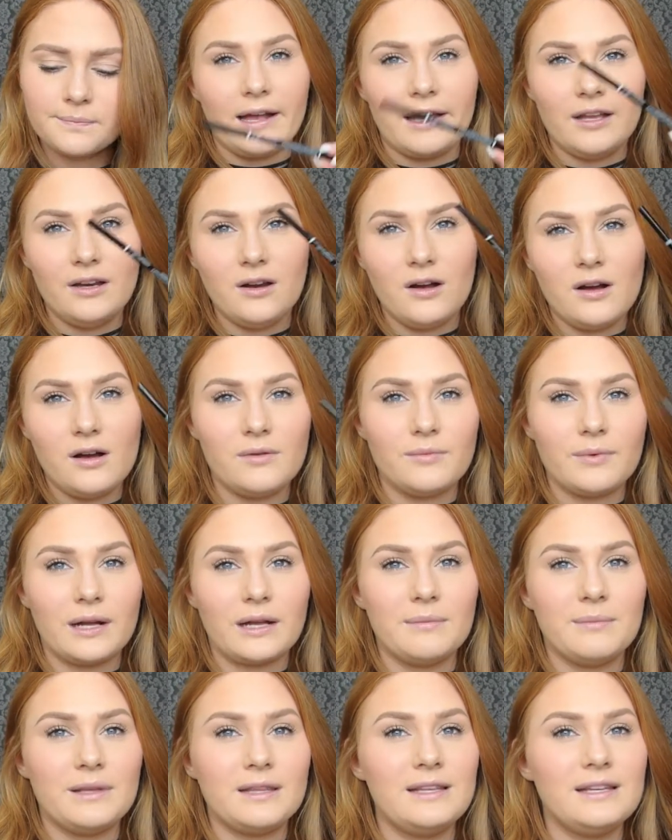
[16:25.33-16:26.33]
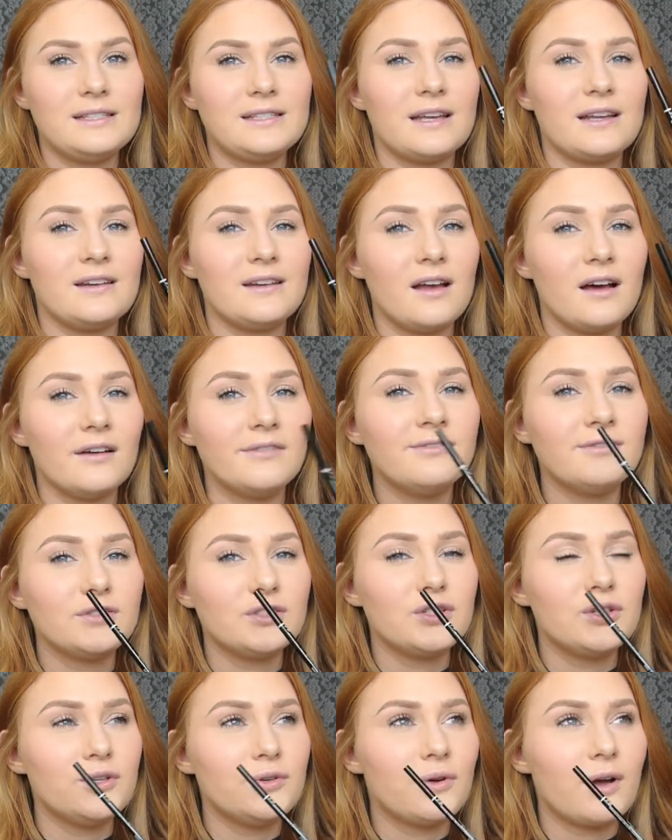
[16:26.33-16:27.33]
I cannot recommend these enough
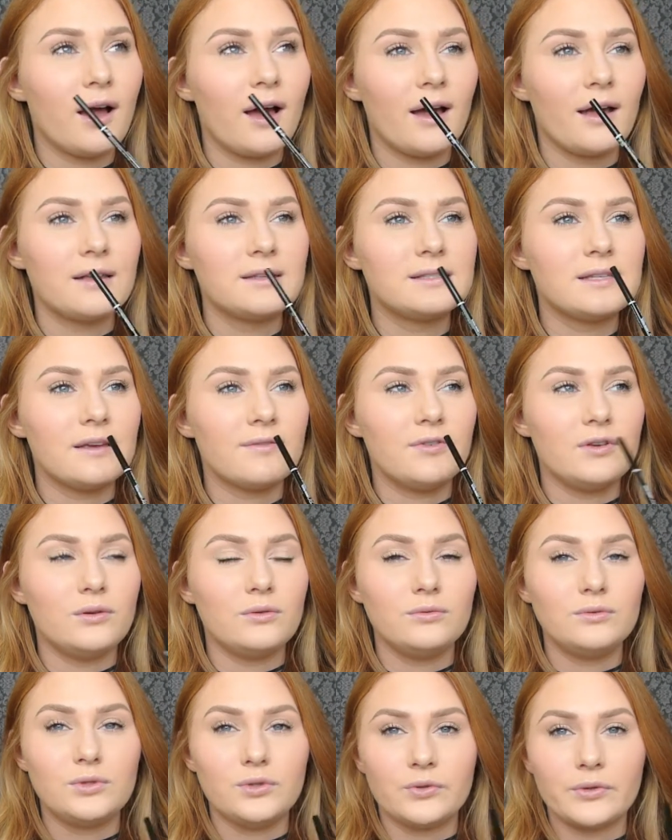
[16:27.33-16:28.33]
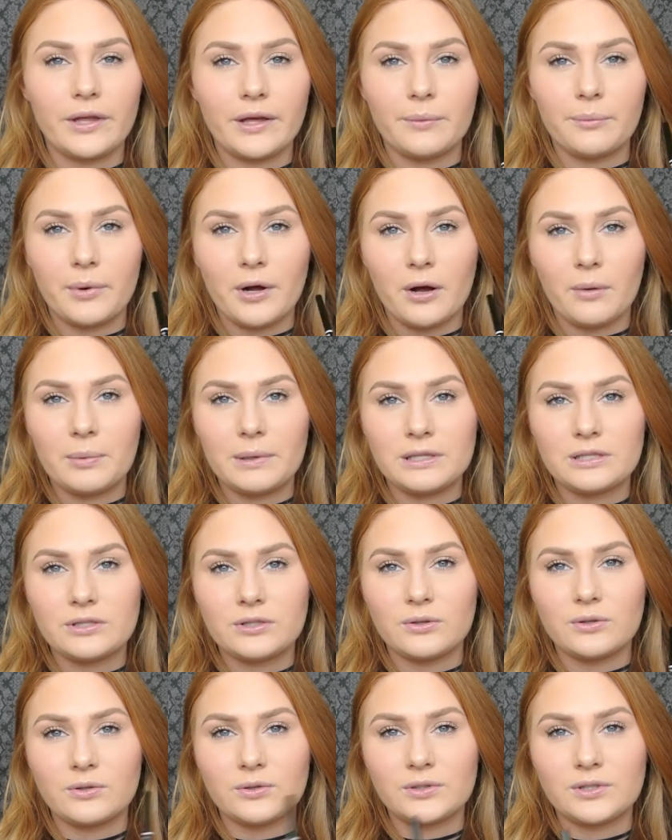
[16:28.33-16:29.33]
to you guys. If you do like brow
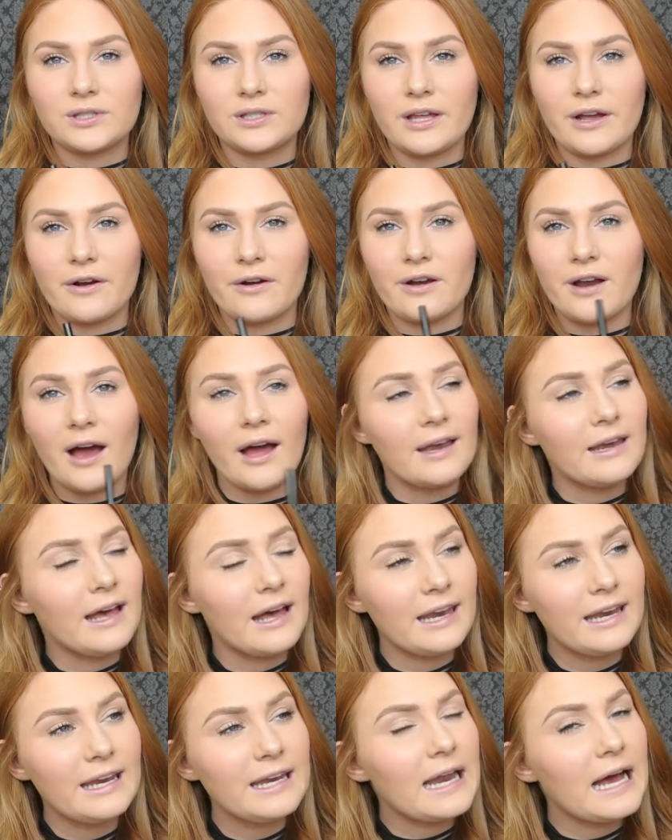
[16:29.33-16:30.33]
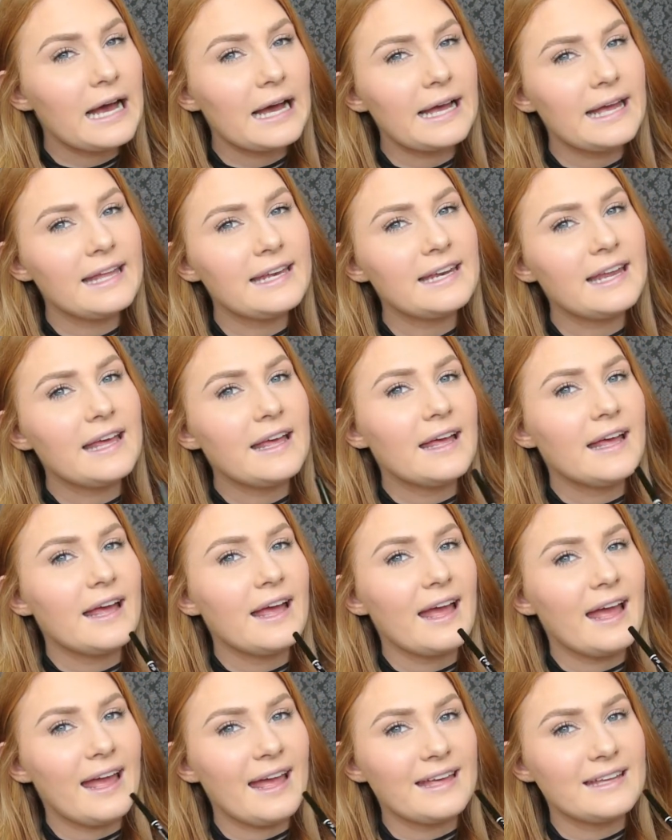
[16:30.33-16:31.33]
pencils, they're $9.99,
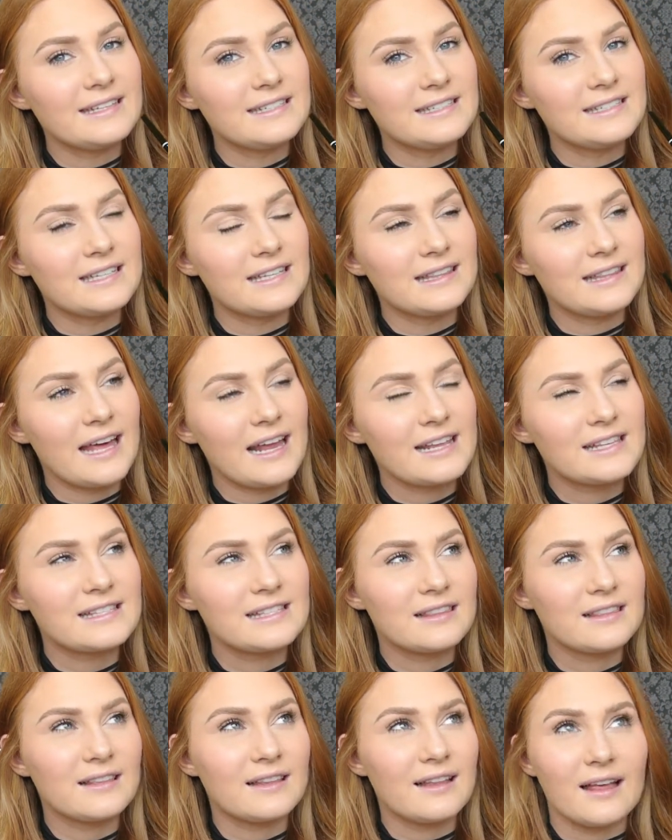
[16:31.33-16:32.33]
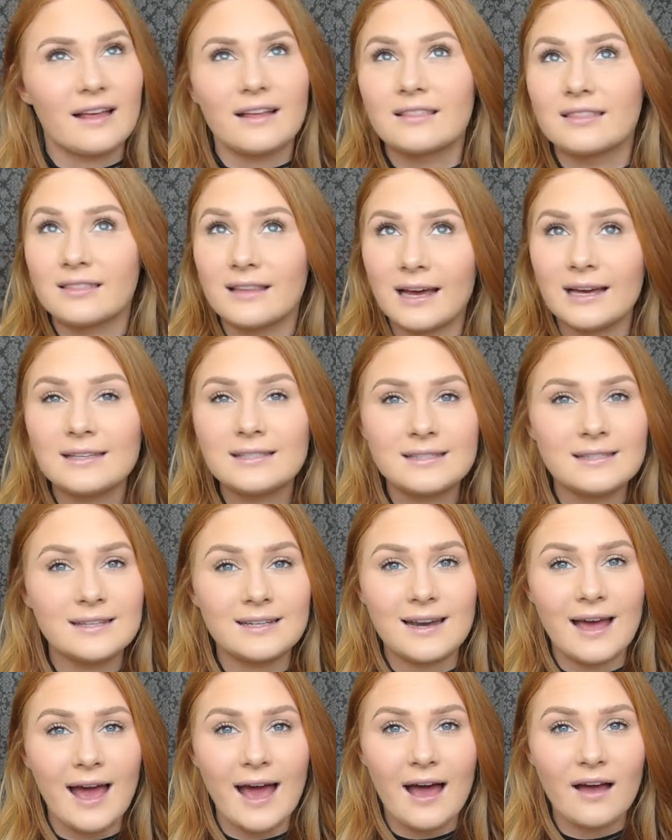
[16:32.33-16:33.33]
and that is less
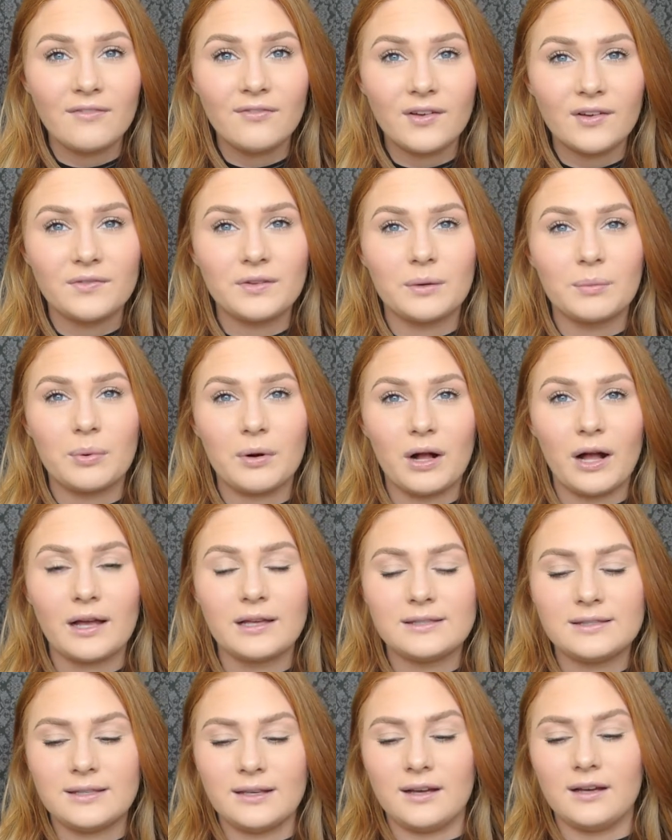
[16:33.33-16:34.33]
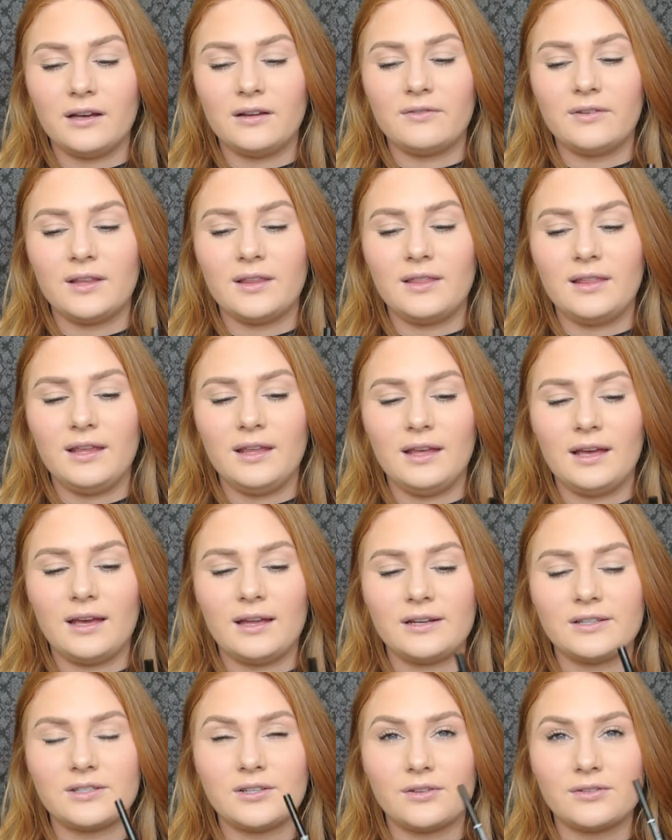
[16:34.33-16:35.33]
than half of the price of the
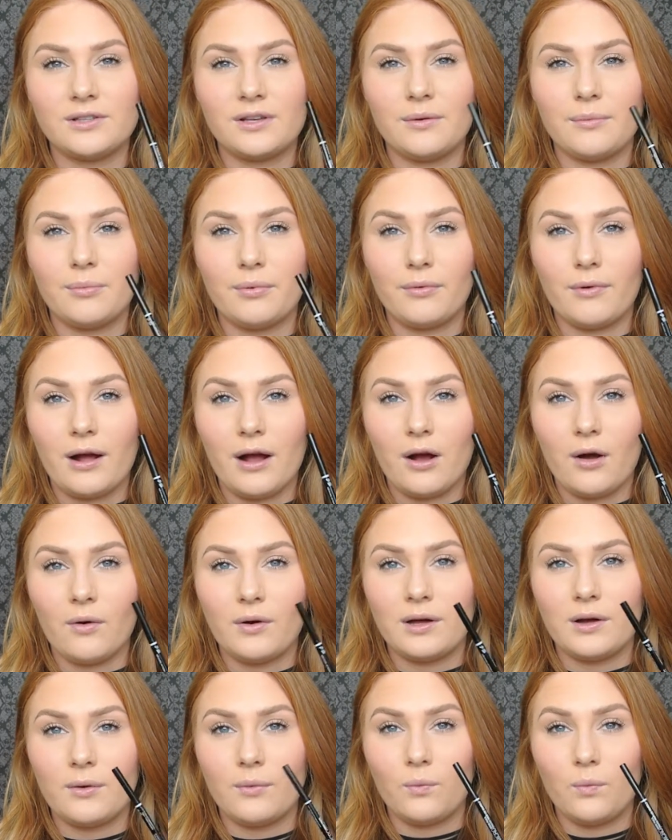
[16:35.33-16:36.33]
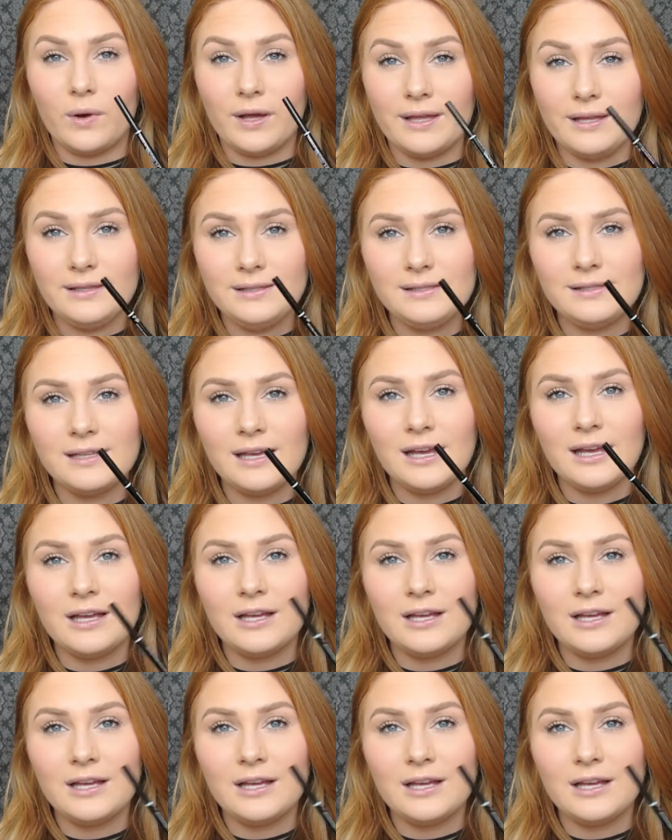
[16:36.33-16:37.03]
Anastasia Brow Wiz.